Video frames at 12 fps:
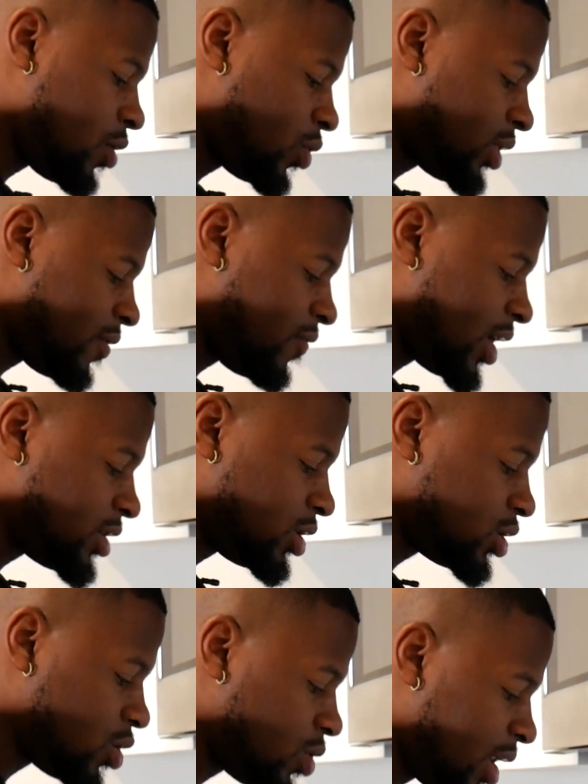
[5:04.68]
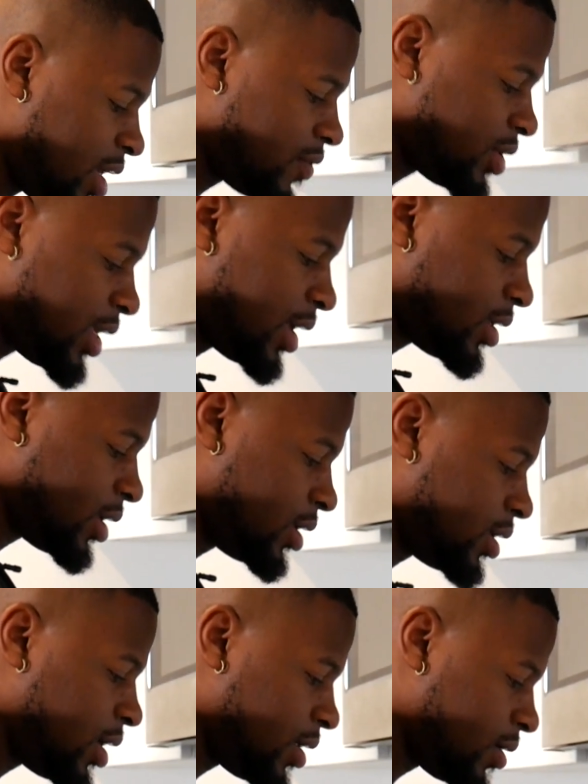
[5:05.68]
it with their veggies so that everything can
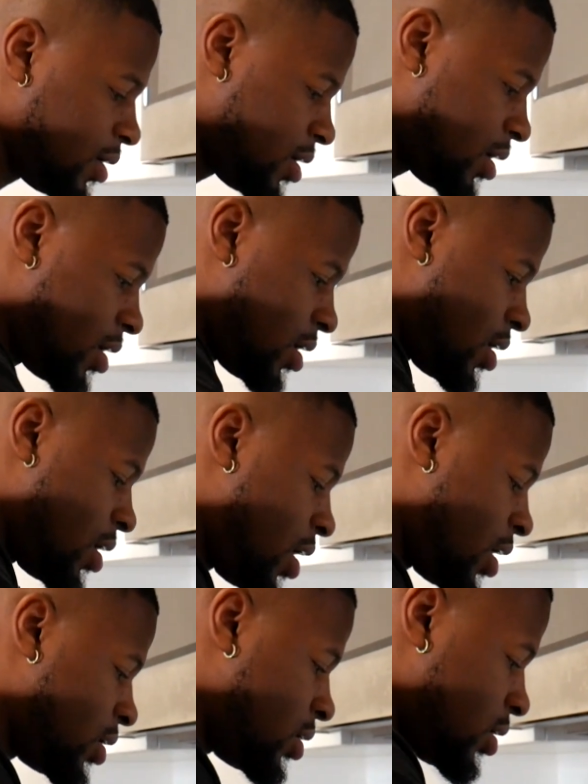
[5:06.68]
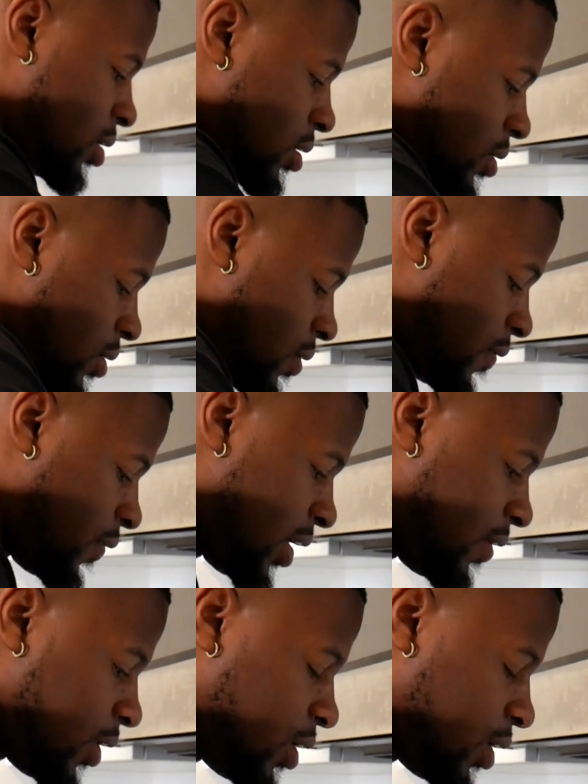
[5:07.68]
get a good flavor.